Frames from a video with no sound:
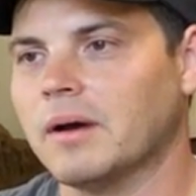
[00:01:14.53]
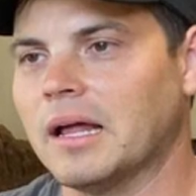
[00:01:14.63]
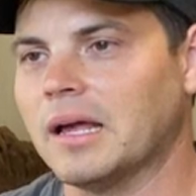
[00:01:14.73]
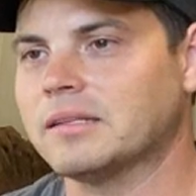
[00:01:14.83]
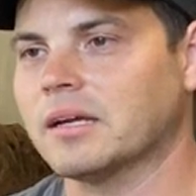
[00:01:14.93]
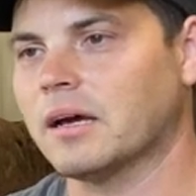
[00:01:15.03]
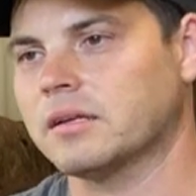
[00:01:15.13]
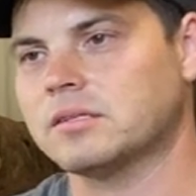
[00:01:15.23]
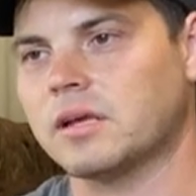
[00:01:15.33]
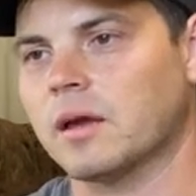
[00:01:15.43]
I like to kind
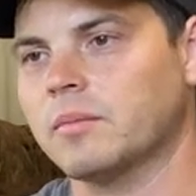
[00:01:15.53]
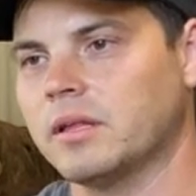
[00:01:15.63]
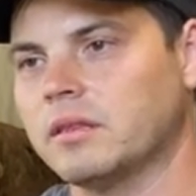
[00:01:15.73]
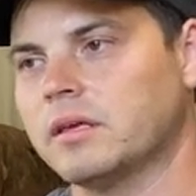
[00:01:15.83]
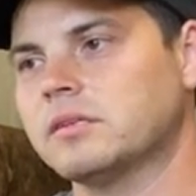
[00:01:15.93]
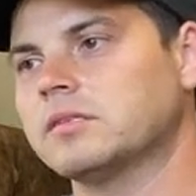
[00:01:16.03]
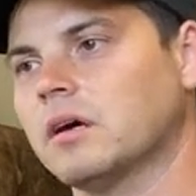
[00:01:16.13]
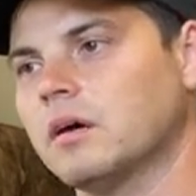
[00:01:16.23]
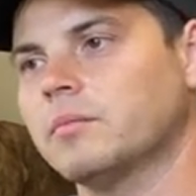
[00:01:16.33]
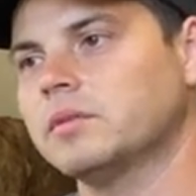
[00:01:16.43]
of segment this
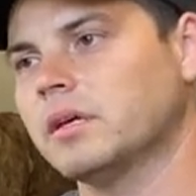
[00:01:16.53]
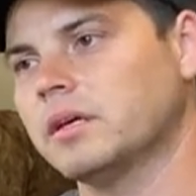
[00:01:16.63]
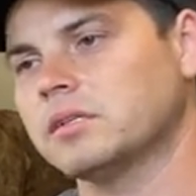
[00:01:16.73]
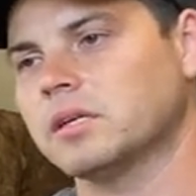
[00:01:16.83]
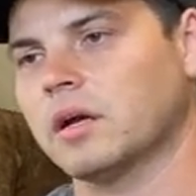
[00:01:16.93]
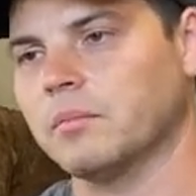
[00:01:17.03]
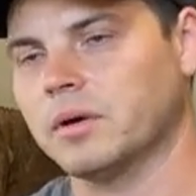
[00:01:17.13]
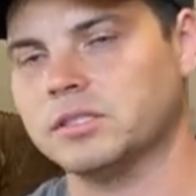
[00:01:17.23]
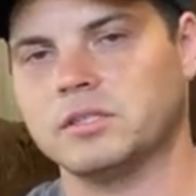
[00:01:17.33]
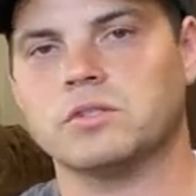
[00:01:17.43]
up as like a
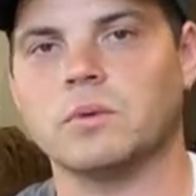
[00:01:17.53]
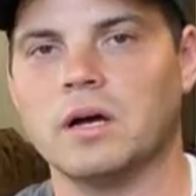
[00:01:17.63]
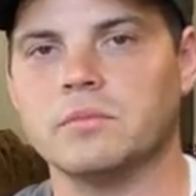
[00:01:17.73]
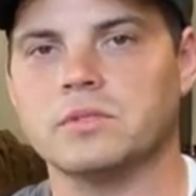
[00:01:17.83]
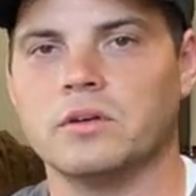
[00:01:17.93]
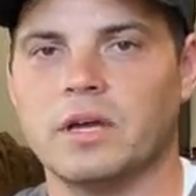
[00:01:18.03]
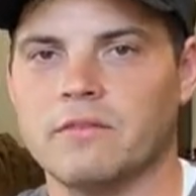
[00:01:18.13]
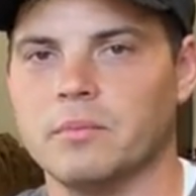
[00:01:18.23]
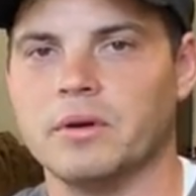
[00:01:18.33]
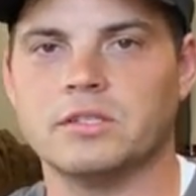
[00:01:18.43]
budget swap. So you
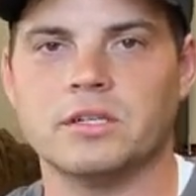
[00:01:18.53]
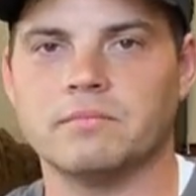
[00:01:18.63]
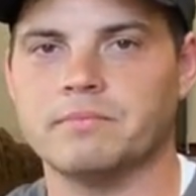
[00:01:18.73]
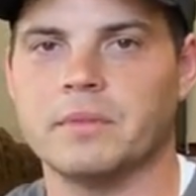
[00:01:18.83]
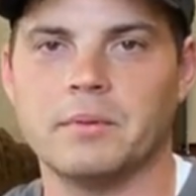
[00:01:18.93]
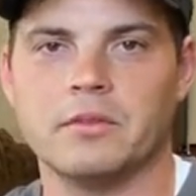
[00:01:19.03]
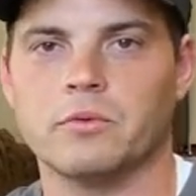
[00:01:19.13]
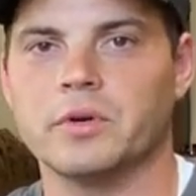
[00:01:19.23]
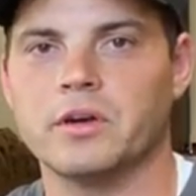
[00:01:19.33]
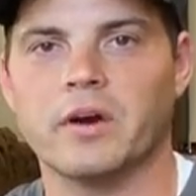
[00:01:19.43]
have a budget, maybe
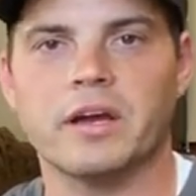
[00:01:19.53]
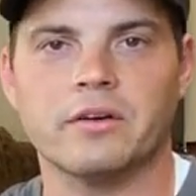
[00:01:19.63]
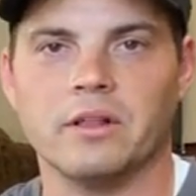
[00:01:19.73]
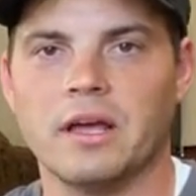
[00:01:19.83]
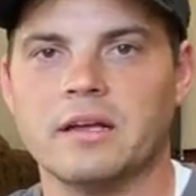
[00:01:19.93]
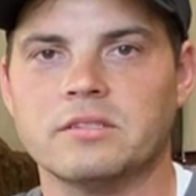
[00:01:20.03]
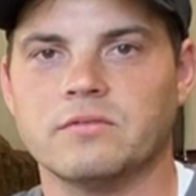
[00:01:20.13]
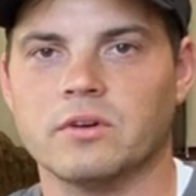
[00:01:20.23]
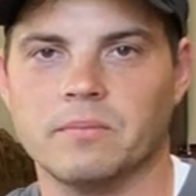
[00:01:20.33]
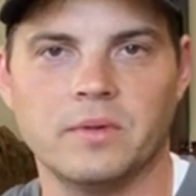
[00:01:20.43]
$3,000 or less
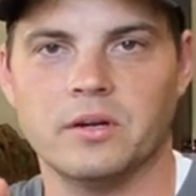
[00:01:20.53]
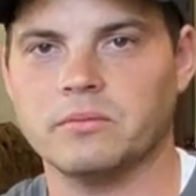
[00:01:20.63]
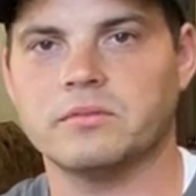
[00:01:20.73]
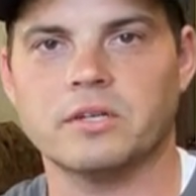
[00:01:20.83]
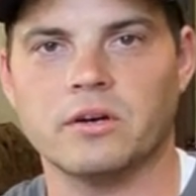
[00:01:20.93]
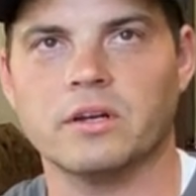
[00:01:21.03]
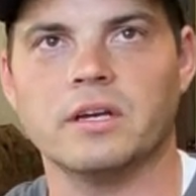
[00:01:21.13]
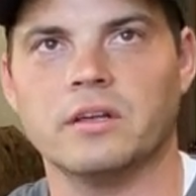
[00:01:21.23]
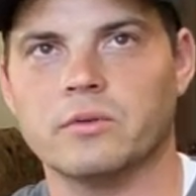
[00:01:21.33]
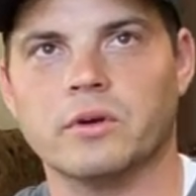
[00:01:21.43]
for, you know,
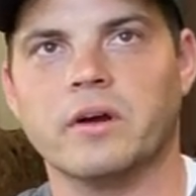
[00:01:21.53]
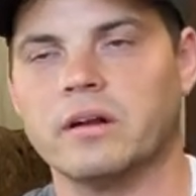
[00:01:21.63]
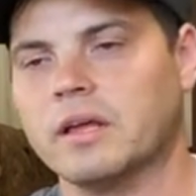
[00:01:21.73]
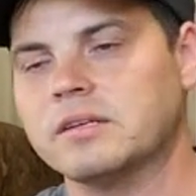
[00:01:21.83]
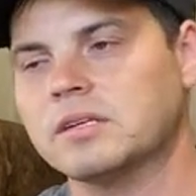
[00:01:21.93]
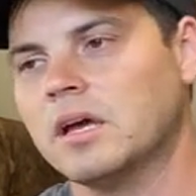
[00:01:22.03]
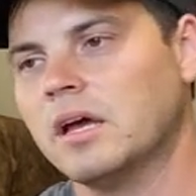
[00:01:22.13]
turnkey, $3,000 or less.